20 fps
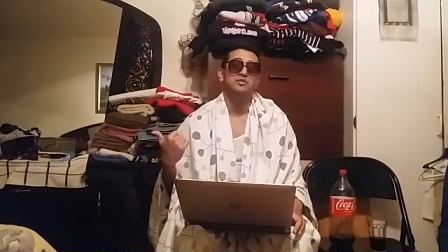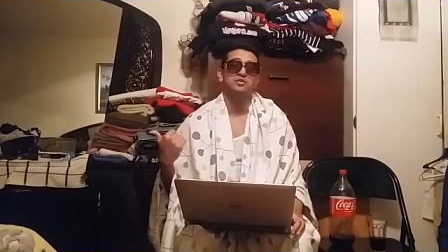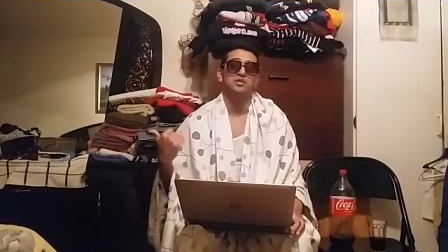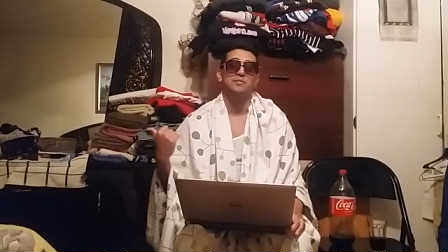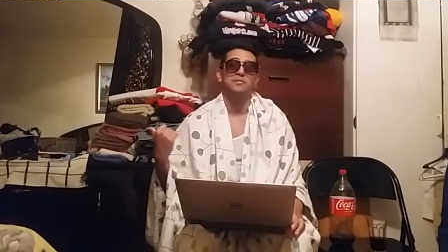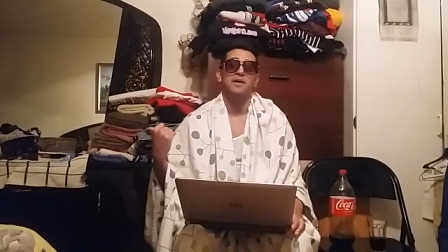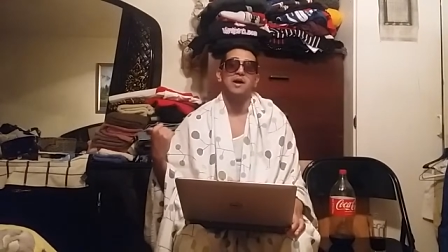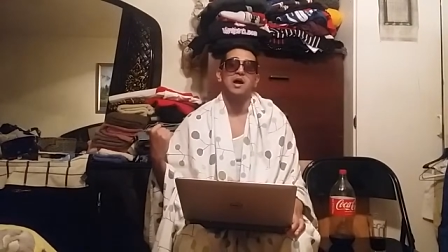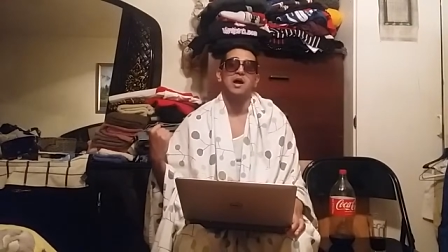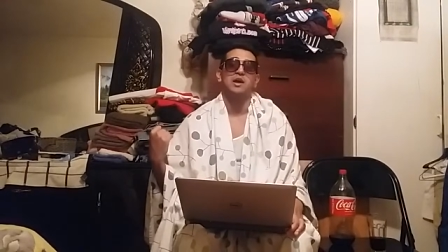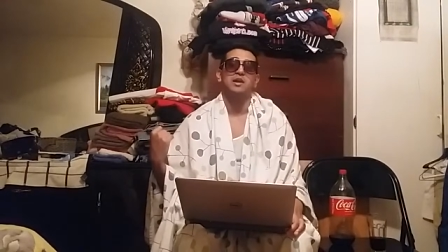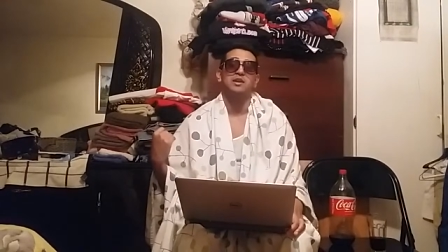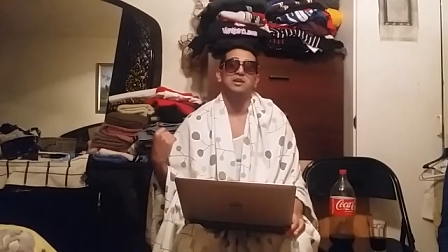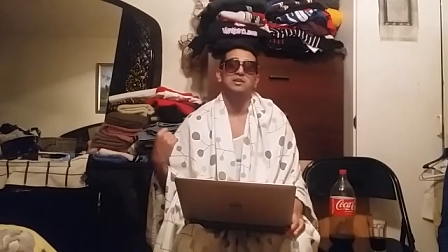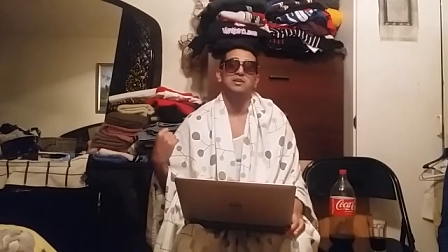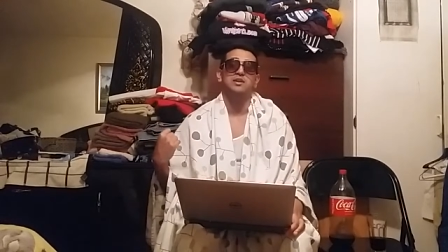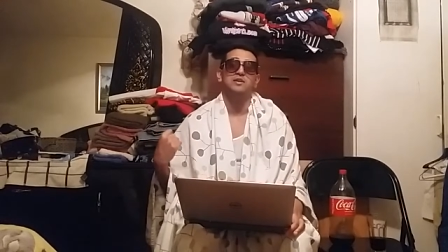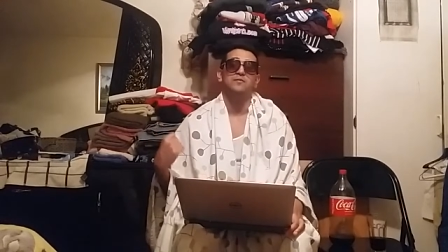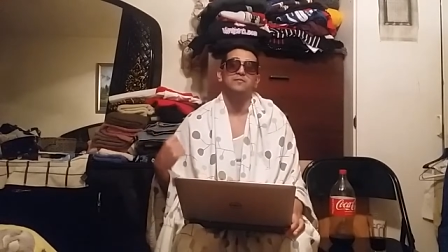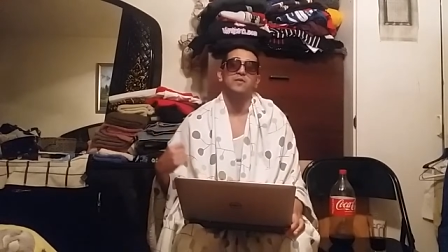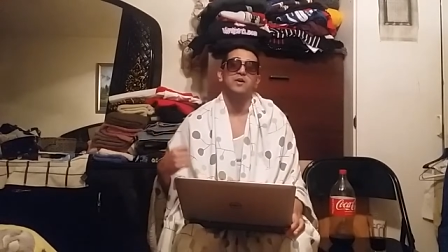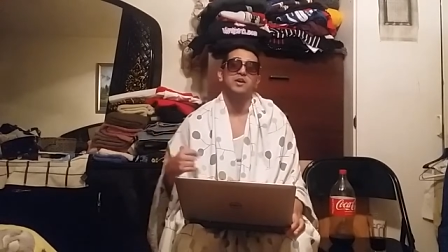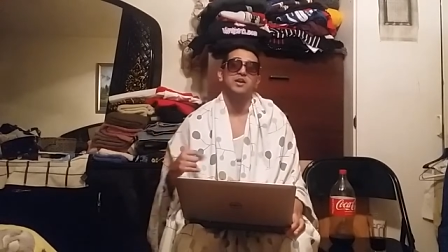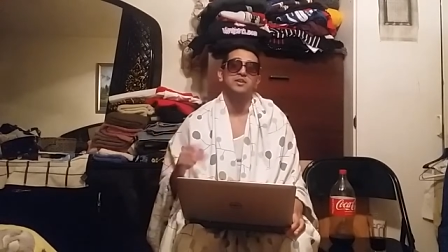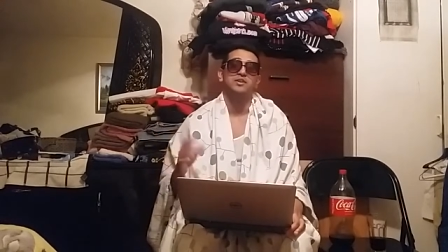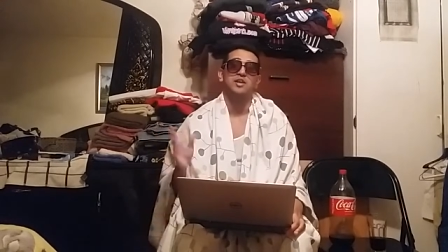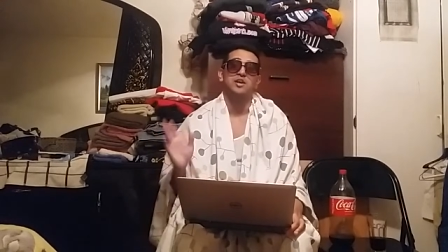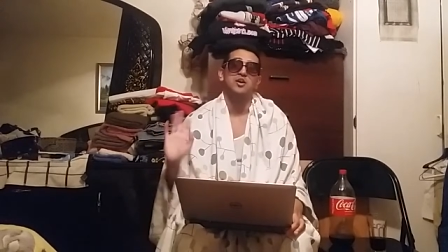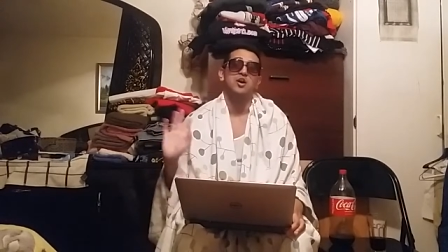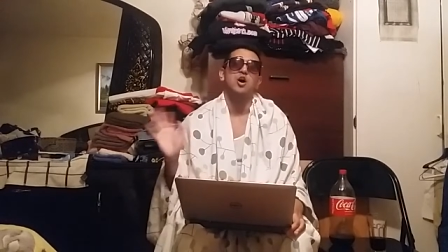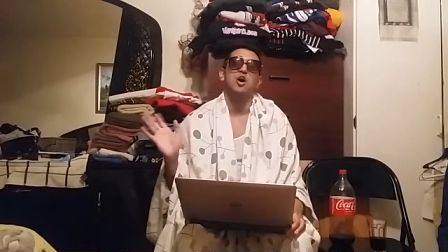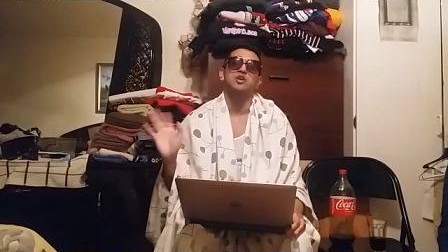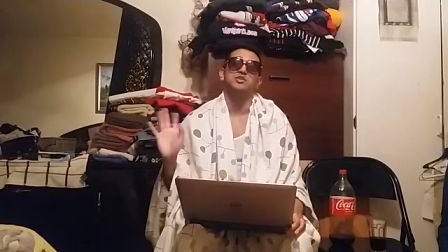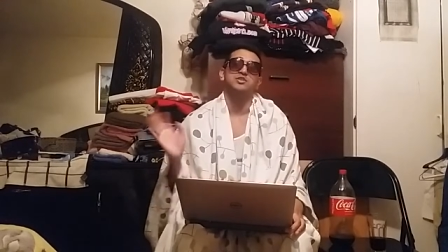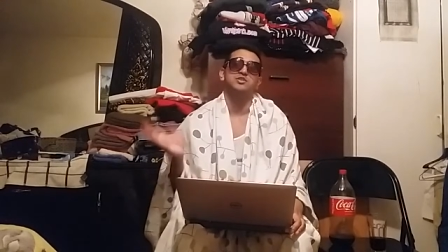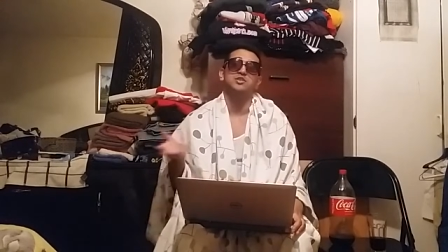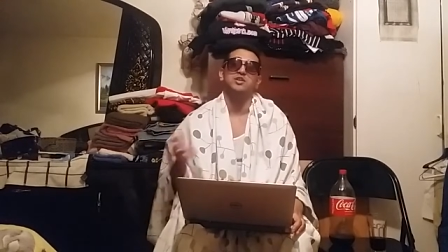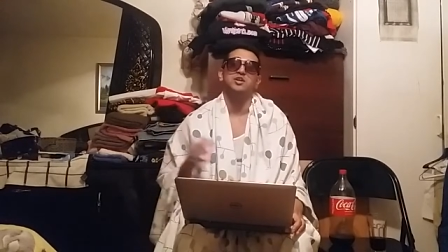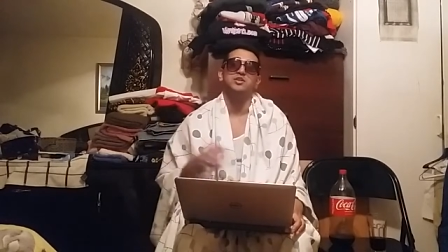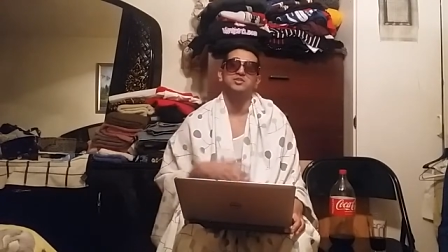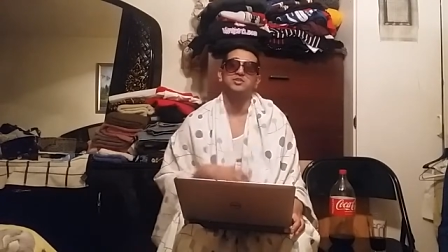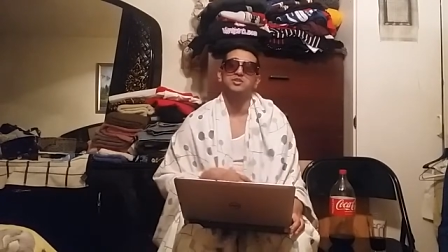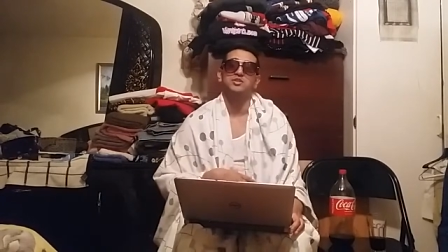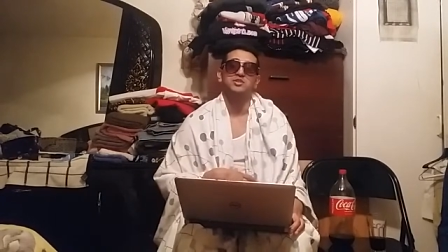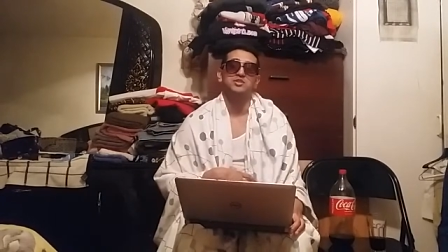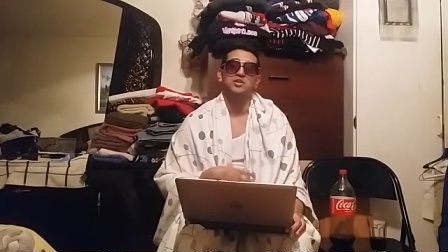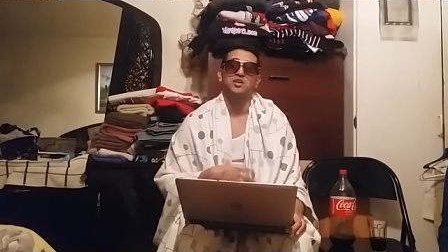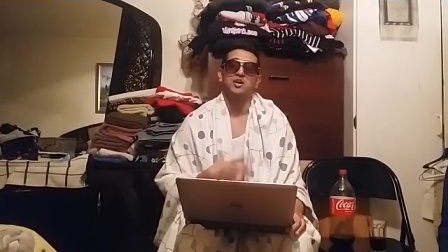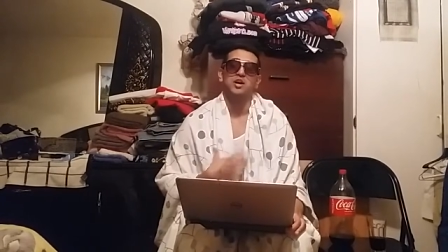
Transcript: to the back, and then fucking Tehashi touches,